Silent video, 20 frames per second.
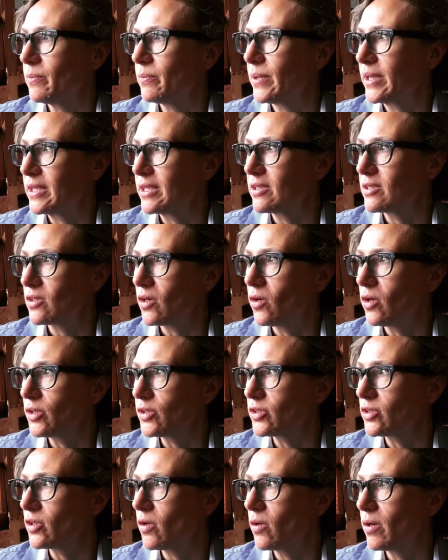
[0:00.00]
But it's
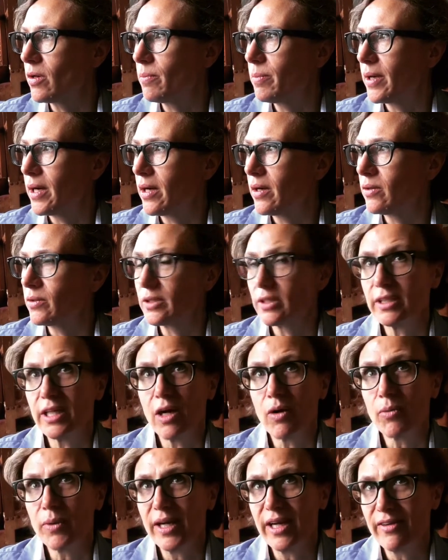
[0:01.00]
also about,
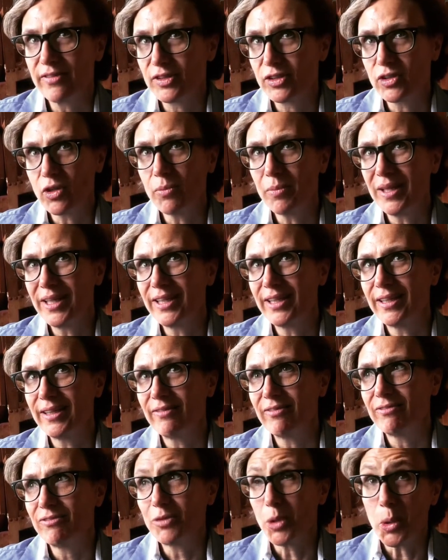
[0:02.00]
now we have so
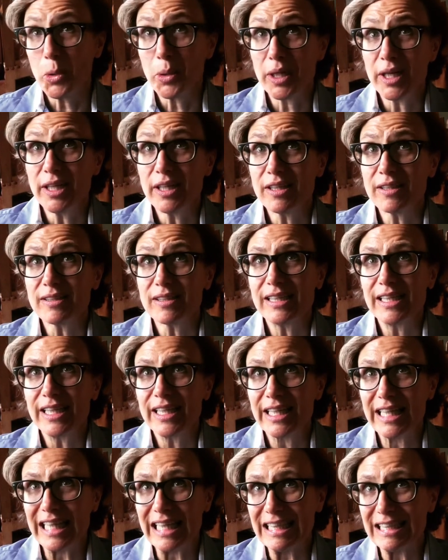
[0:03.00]
many foreigners
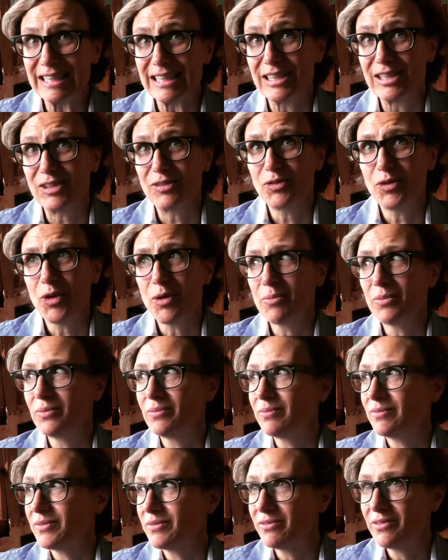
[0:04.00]
here, guests
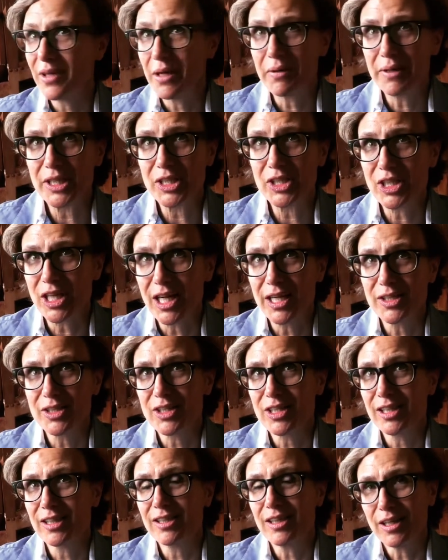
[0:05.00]
from very
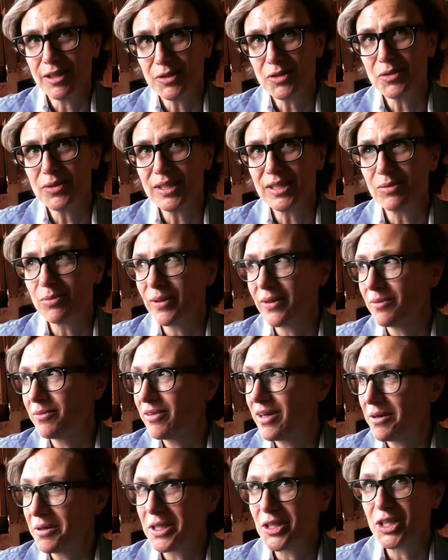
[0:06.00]
challenging countries with a
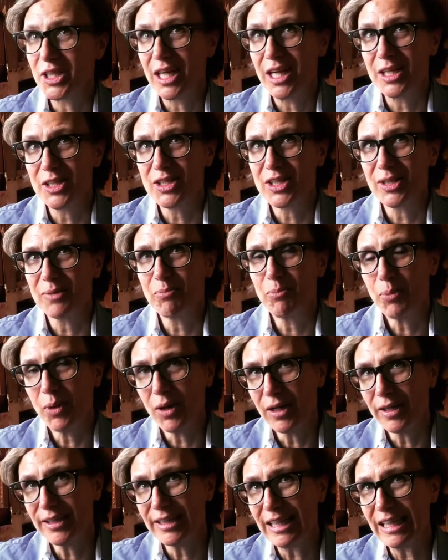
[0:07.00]
very challenging
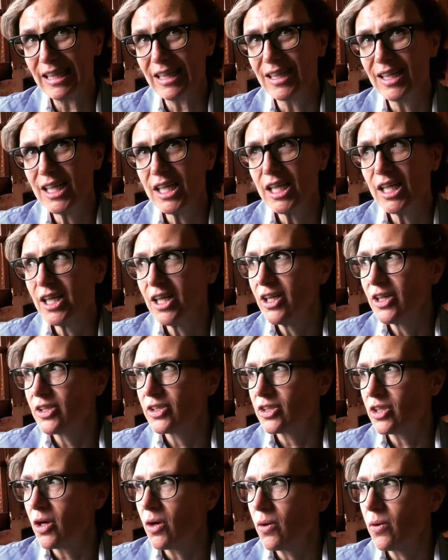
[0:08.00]
politic.
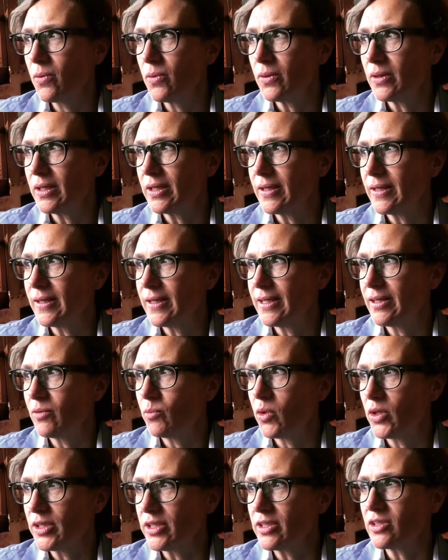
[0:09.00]
So
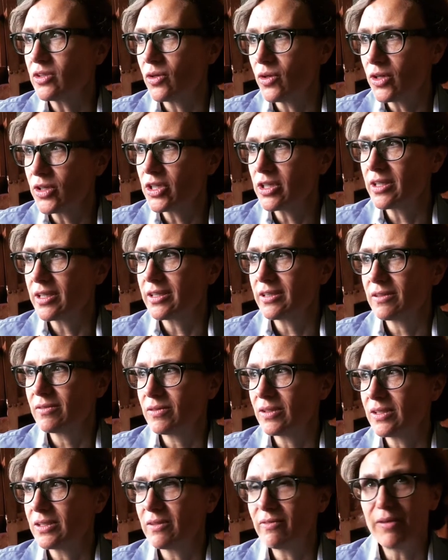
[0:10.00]
what is urgent is
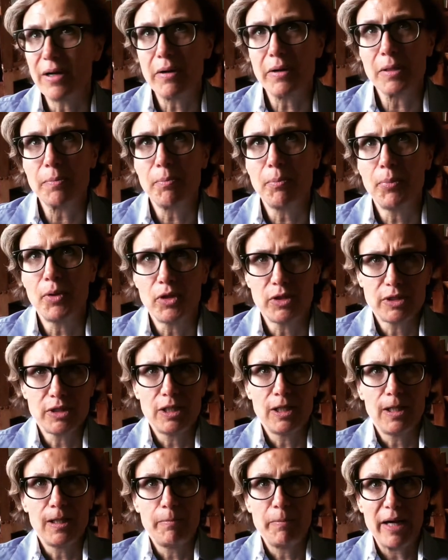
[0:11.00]
a very
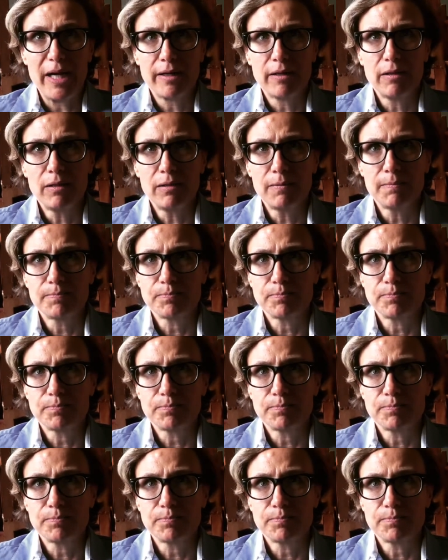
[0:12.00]
personal matter.